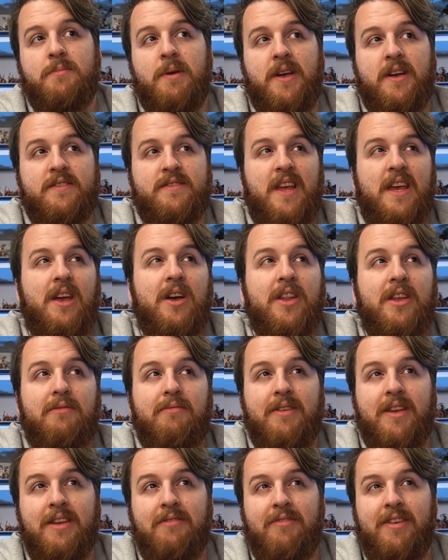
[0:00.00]
because they only
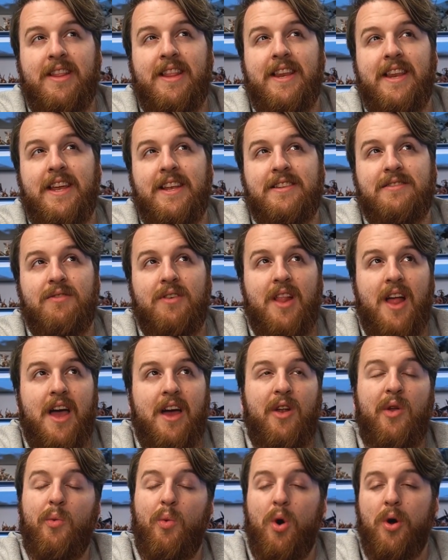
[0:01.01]
really need to rely
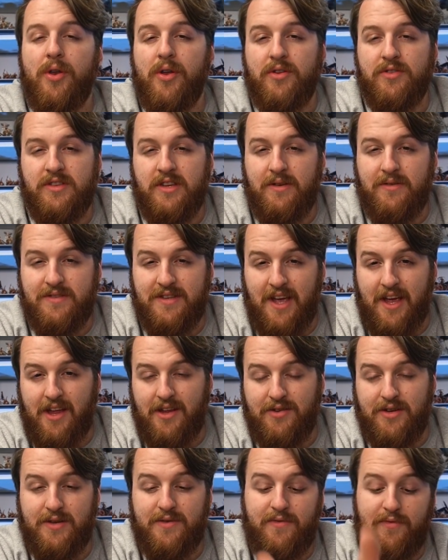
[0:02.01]
on 1 or 2
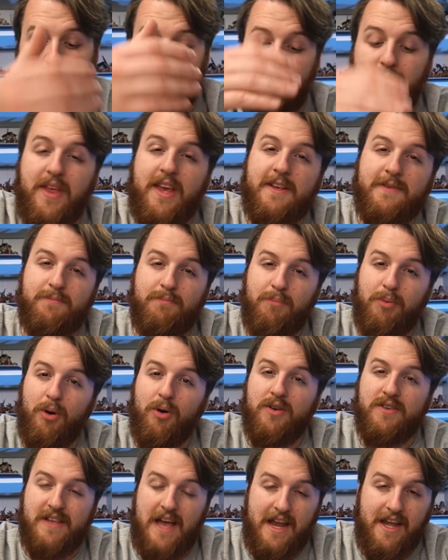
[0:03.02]
secondaries from these
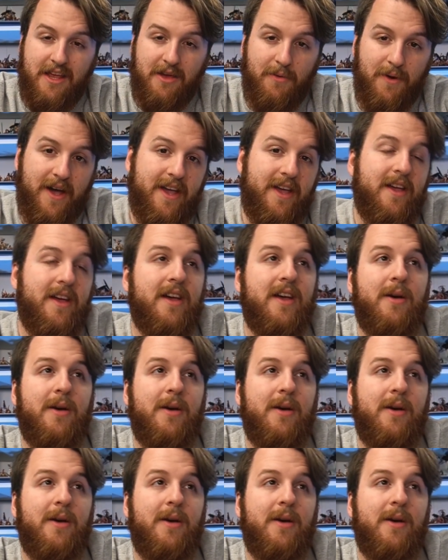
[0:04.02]
books anyway,